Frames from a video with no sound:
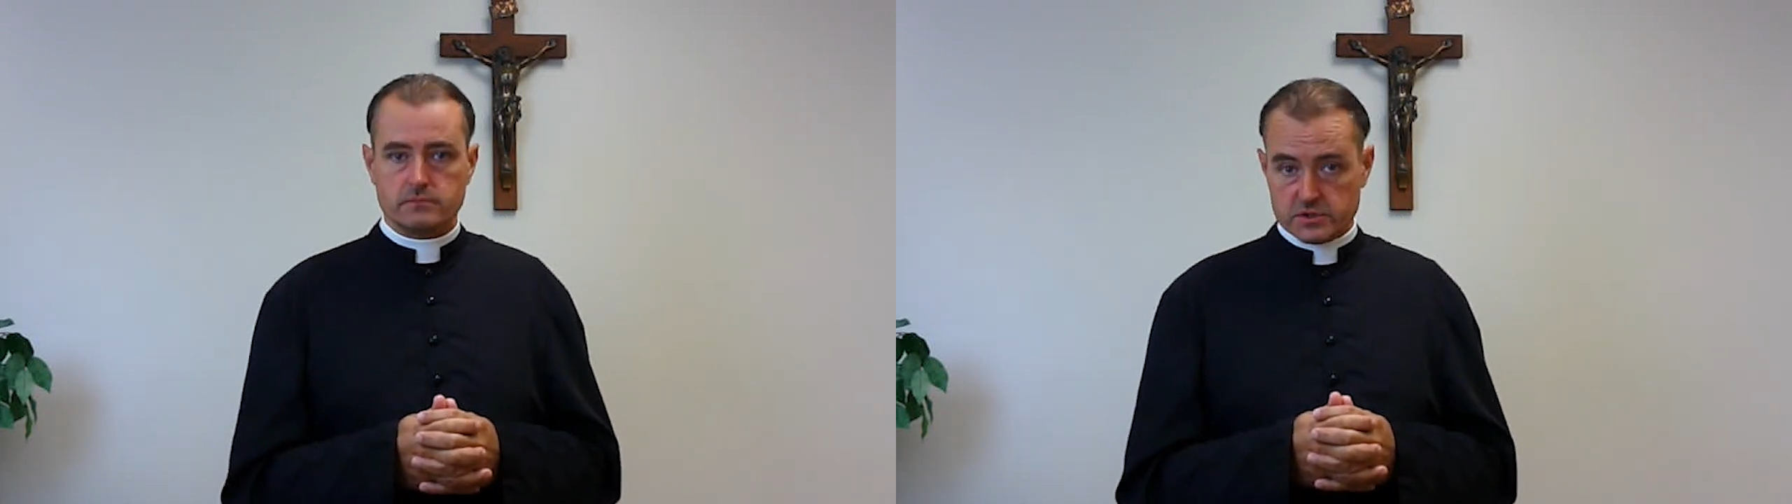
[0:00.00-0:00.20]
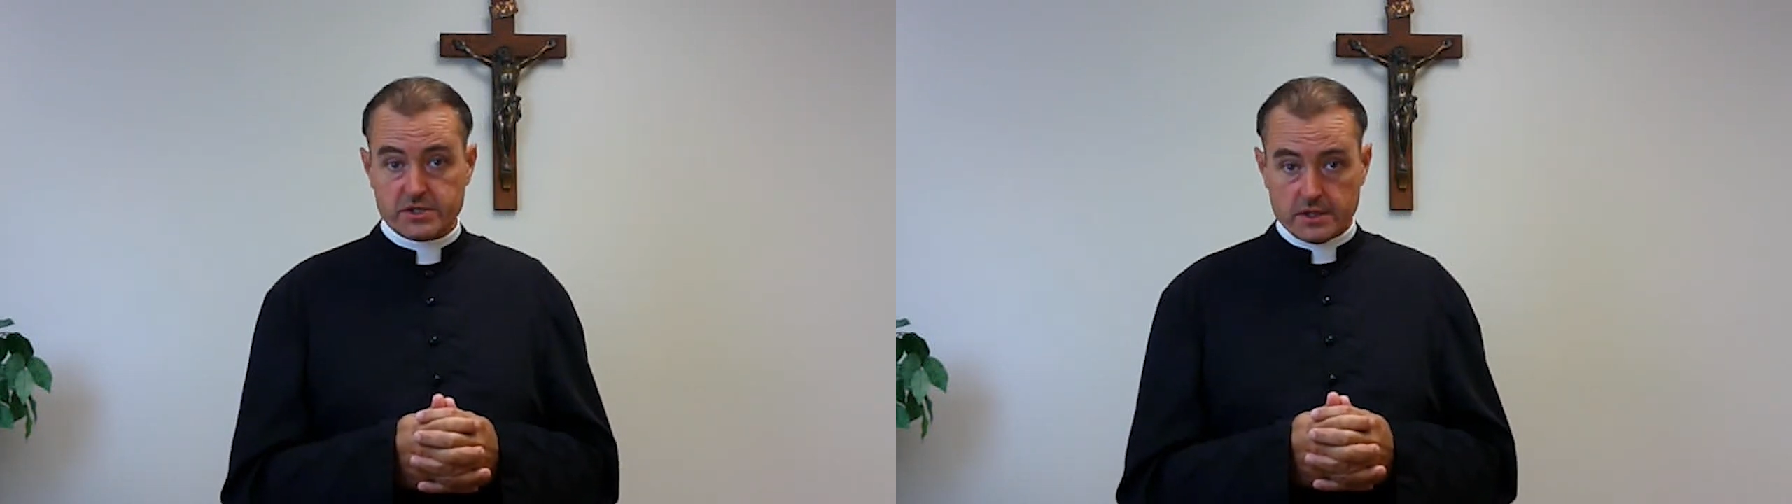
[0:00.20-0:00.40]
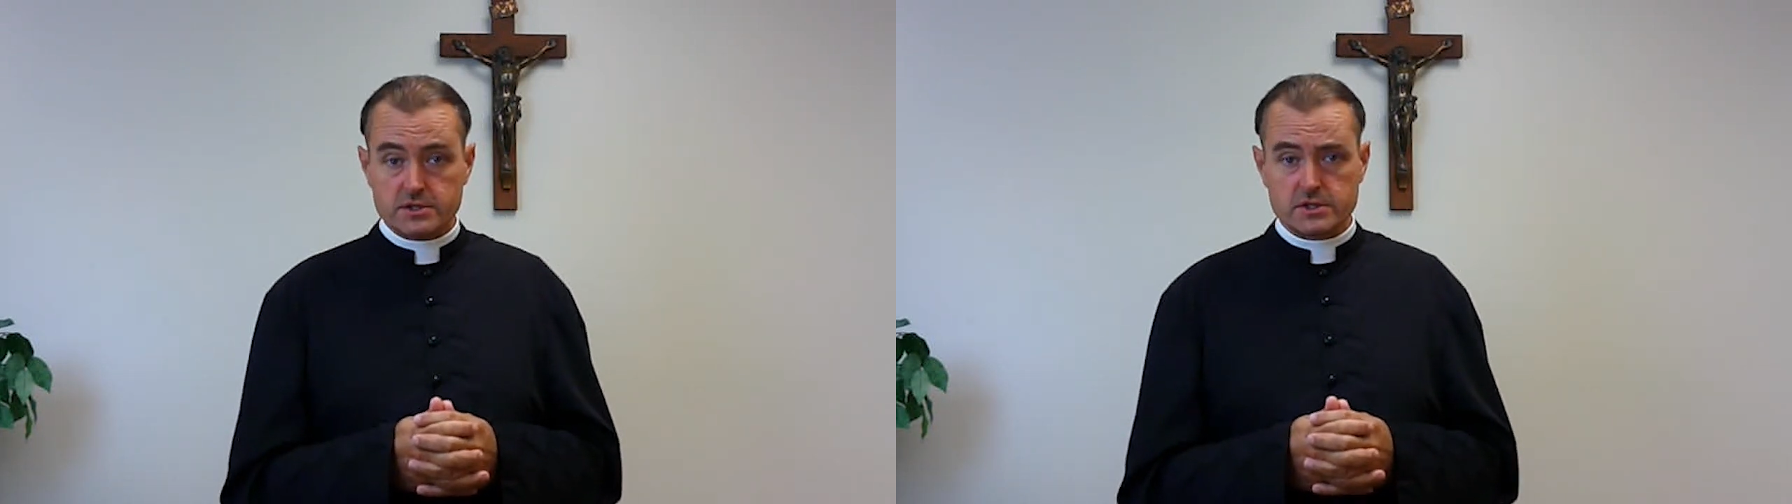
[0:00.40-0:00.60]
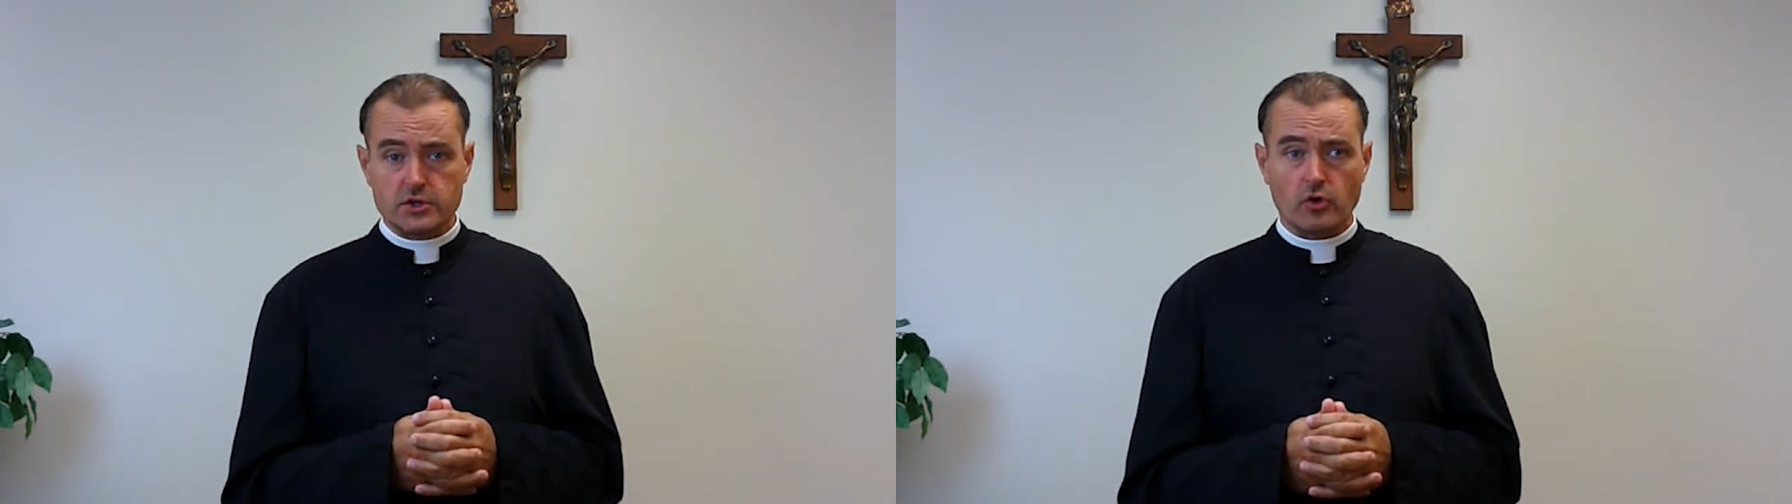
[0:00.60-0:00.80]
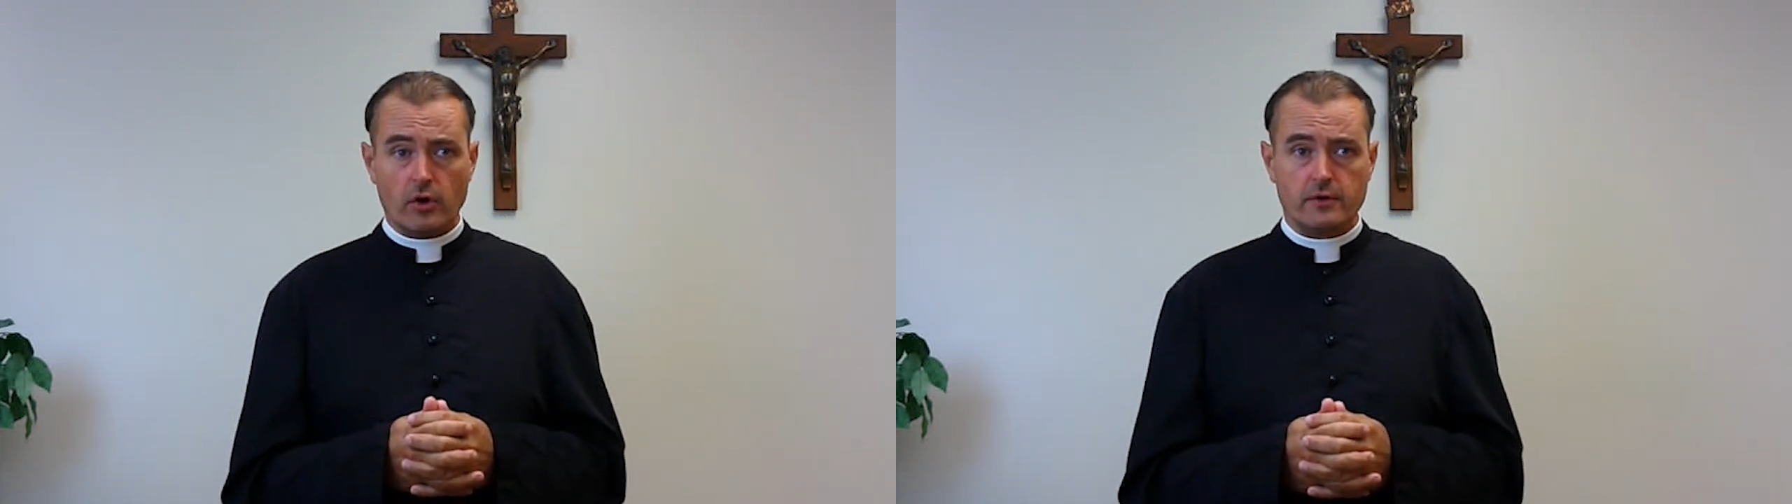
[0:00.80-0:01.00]
since the
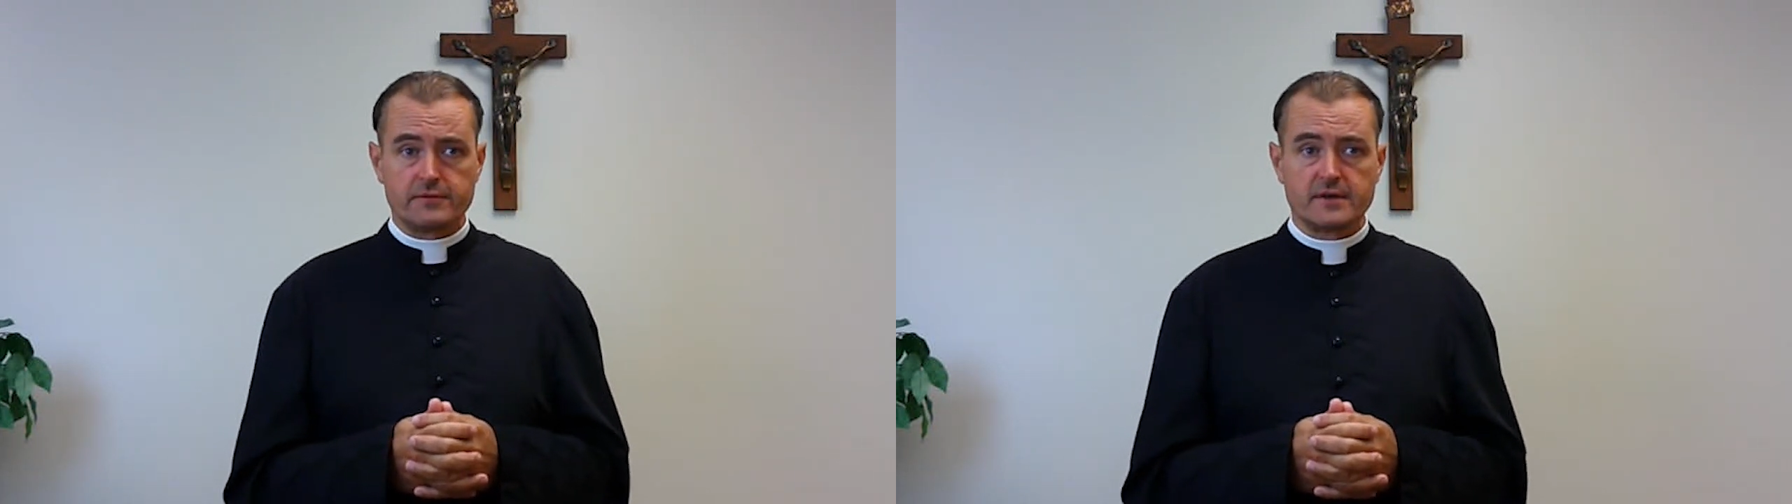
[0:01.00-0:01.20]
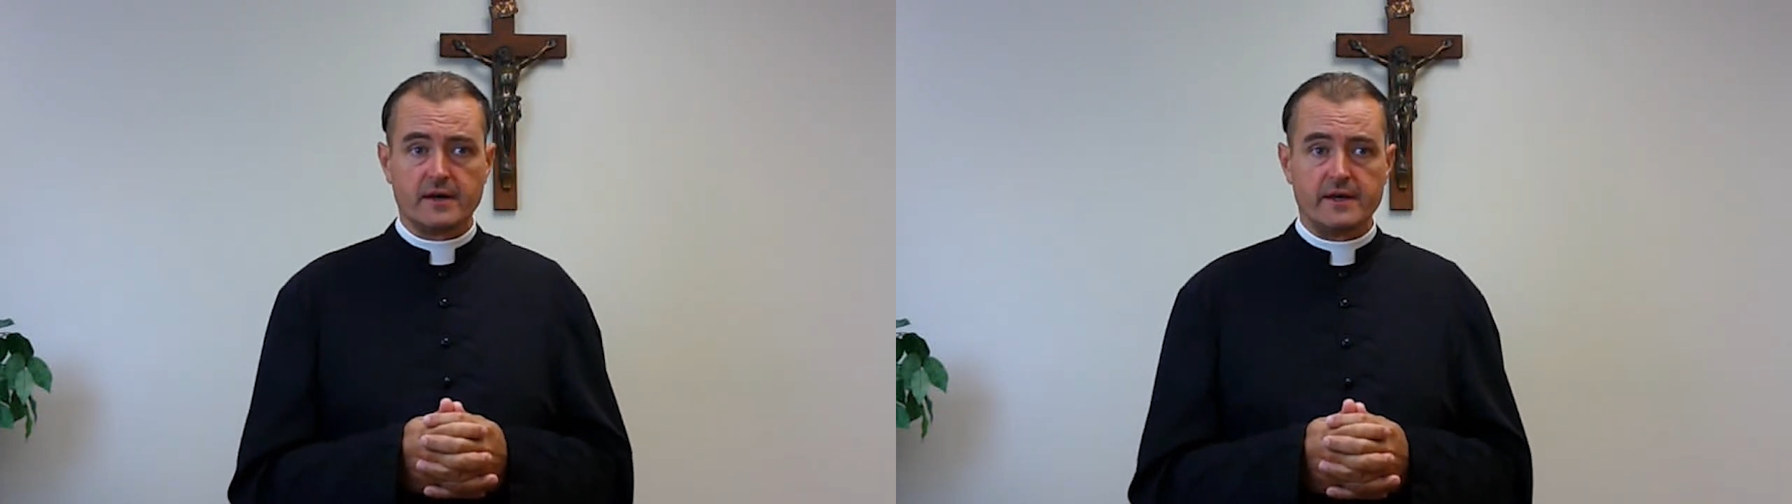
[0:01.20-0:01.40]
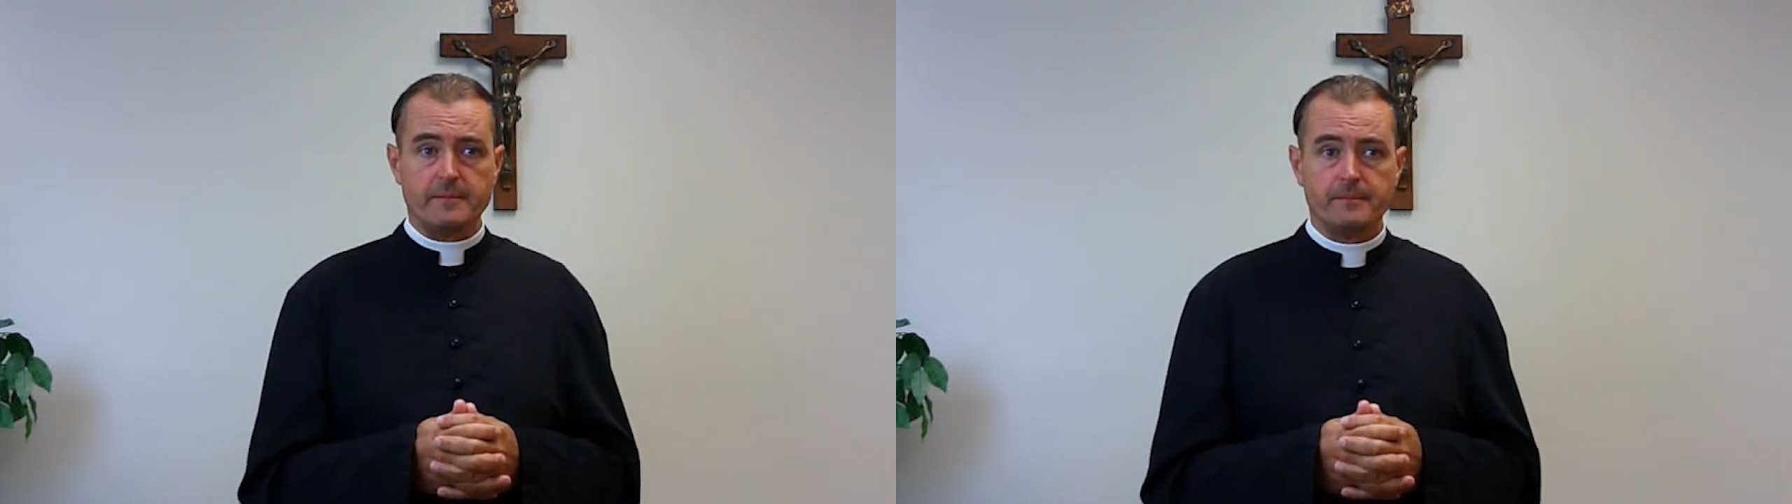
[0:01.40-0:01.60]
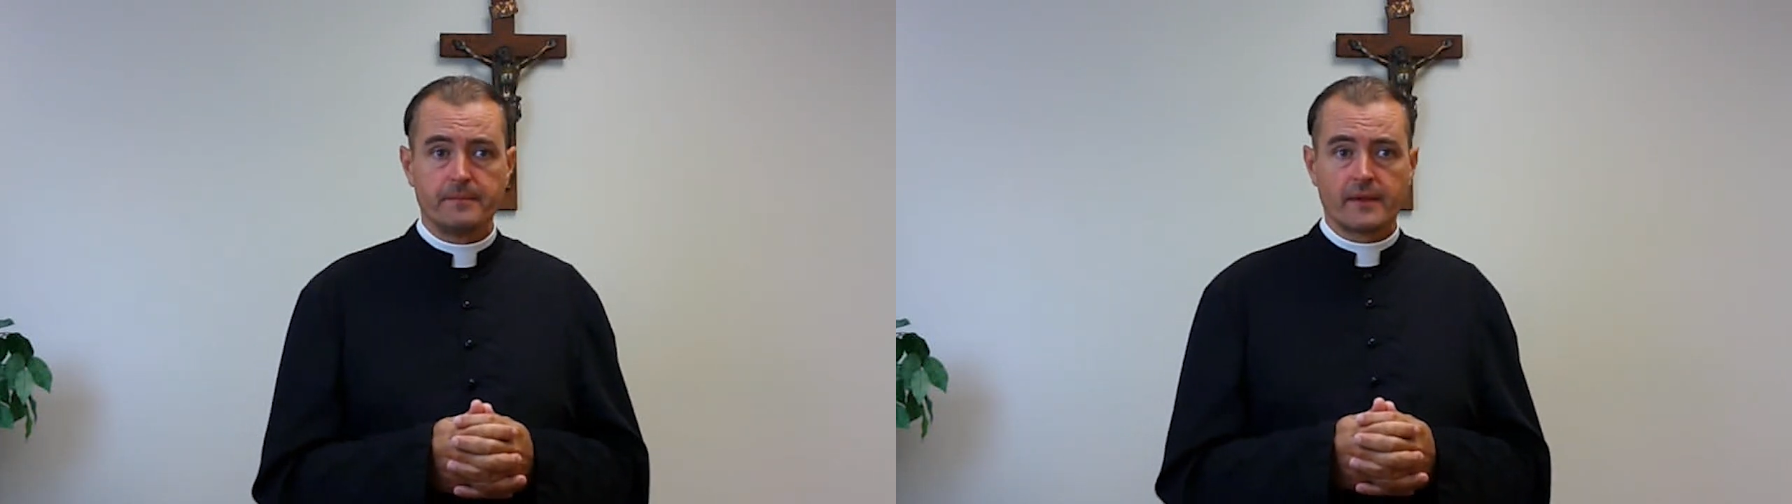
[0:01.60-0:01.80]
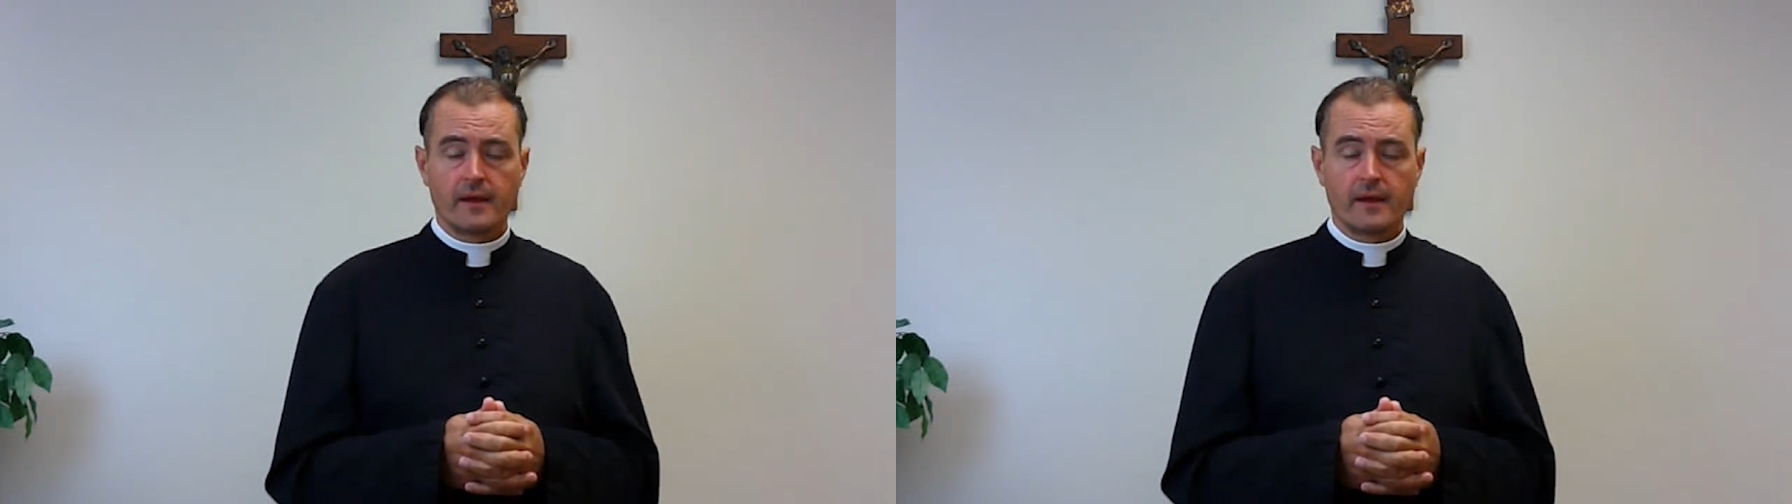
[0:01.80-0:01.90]
dawn of time.